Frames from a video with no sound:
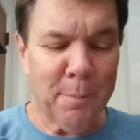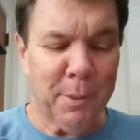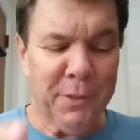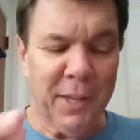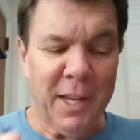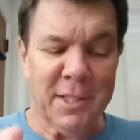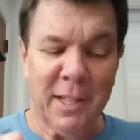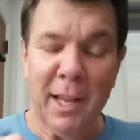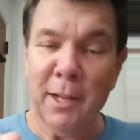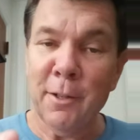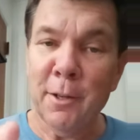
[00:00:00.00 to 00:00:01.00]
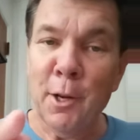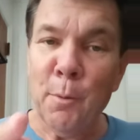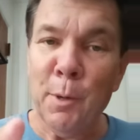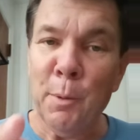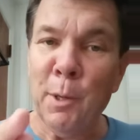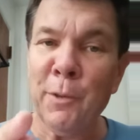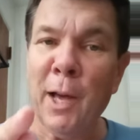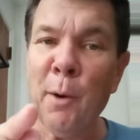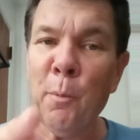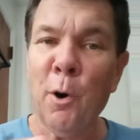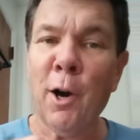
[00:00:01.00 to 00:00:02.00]
But they said, we will
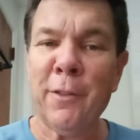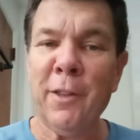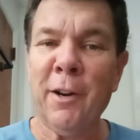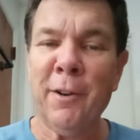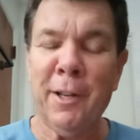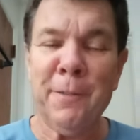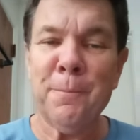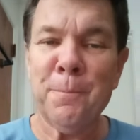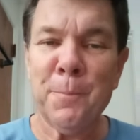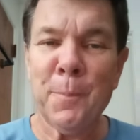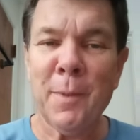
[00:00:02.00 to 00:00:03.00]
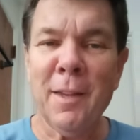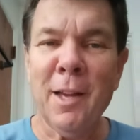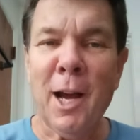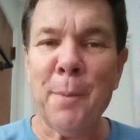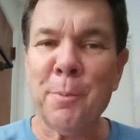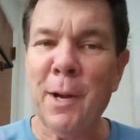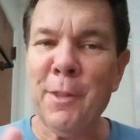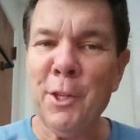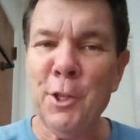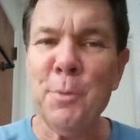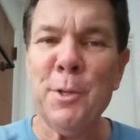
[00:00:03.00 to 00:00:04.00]
not walk therein. I pray
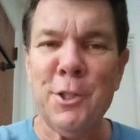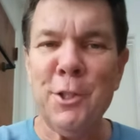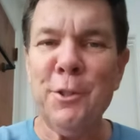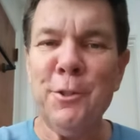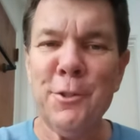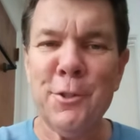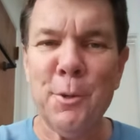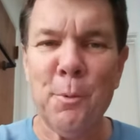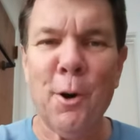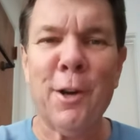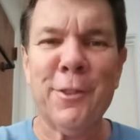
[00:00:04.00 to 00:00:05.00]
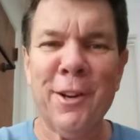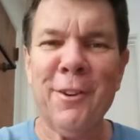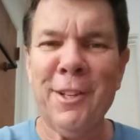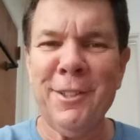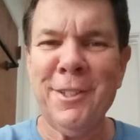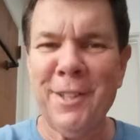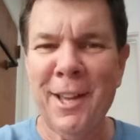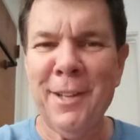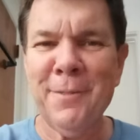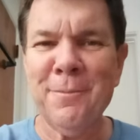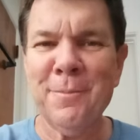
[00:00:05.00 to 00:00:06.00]
that you would choose to walk therein
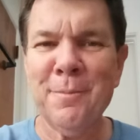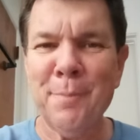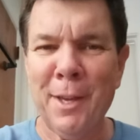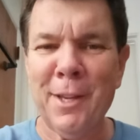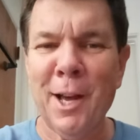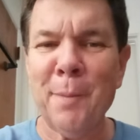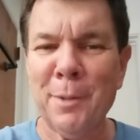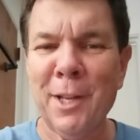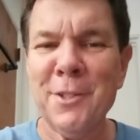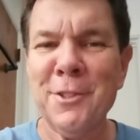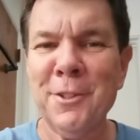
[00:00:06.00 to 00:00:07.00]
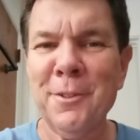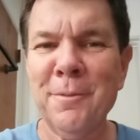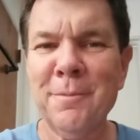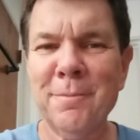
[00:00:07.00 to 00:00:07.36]
today. May God bless you.